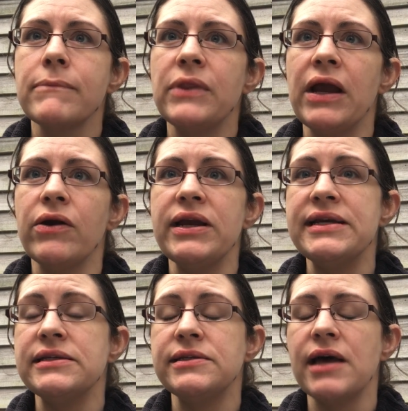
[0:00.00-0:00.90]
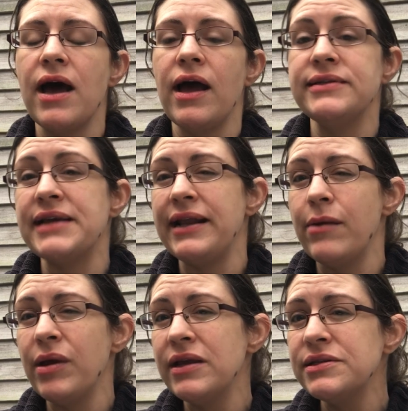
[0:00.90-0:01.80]
There is
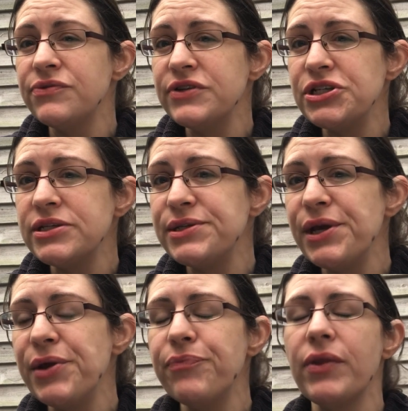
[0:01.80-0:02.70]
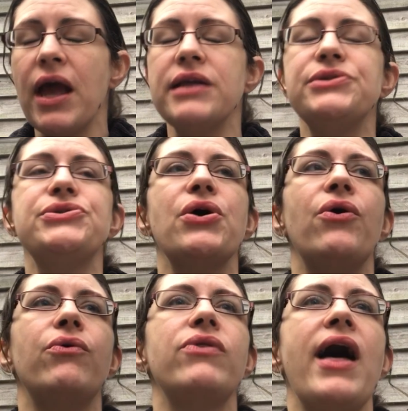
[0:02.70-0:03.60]
dynamic insufficiency, and
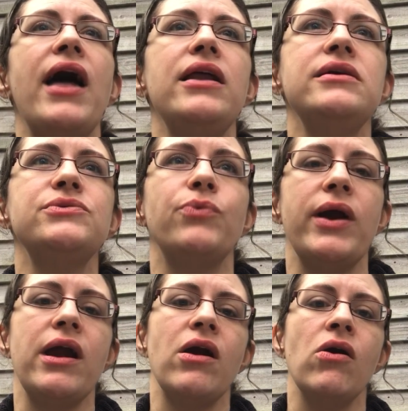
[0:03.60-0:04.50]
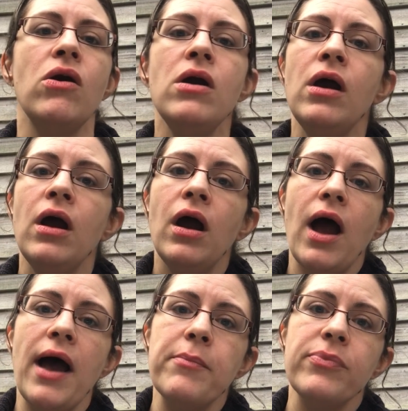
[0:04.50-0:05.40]
so that is where
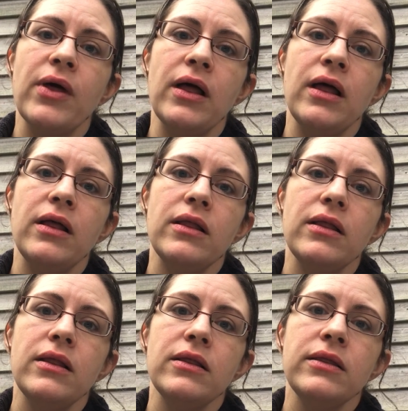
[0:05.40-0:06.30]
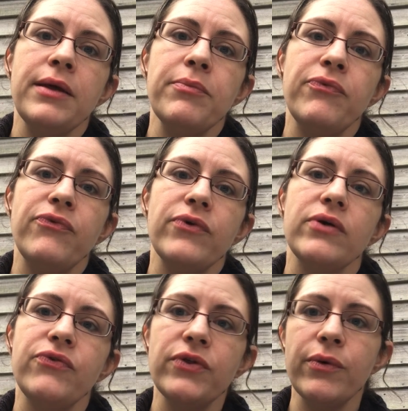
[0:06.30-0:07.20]
the lymph
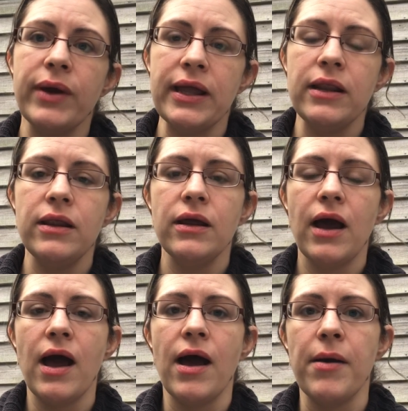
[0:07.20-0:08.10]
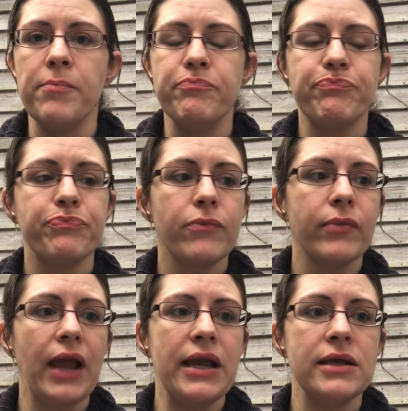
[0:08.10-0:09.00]
fluid
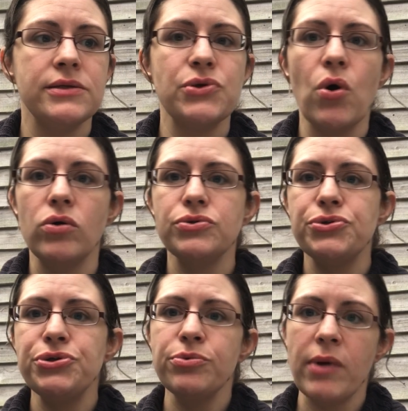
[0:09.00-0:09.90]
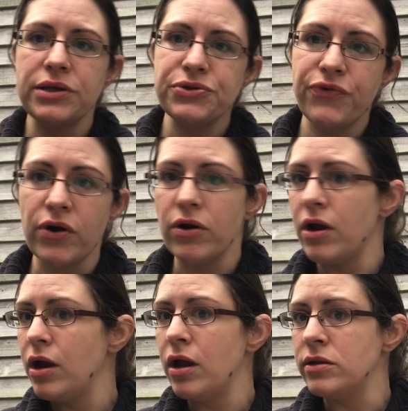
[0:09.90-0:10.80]
is too much for
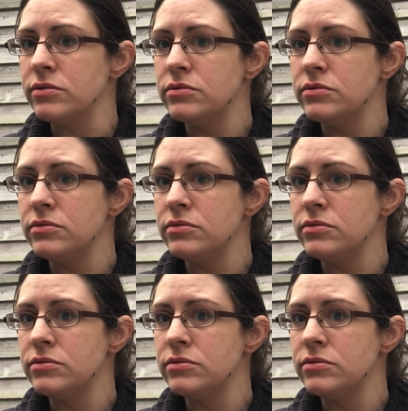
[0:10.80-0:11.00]
a